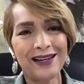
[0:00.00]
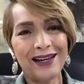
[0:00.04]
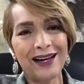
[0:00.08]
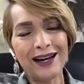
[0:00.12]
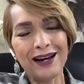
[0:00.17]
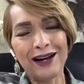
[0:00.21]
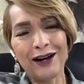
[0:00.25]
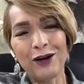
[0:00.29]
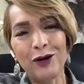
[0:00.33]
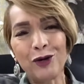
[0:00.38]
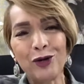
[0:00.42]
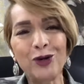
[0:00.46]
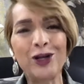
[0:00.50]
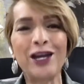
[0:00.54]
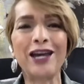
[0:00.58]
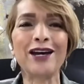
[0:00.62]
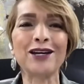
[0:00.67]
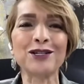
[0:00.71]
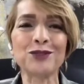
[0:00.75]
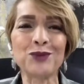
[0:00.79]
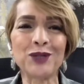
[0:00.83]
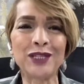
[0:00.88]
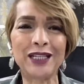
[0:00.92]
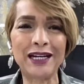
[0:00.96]
Uh, who
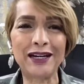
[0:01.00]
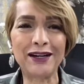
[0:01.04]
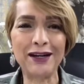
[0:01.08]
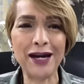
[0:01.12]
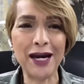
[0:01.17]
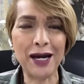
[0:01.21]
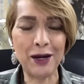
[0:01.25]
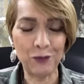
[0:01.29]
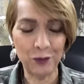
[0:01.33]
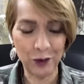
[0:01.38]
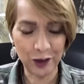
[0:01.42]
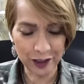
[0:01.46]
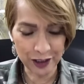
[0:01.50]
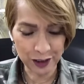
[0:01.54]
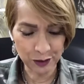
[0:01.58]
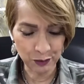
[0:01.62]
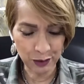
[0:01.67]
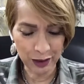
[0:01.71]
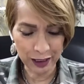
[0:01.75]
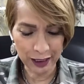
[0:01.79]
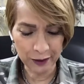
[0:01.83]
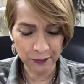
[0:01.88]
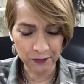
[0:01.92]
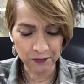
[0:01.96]
cares what their name was?
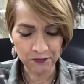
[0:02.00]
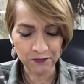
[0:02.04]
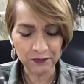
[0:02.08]
But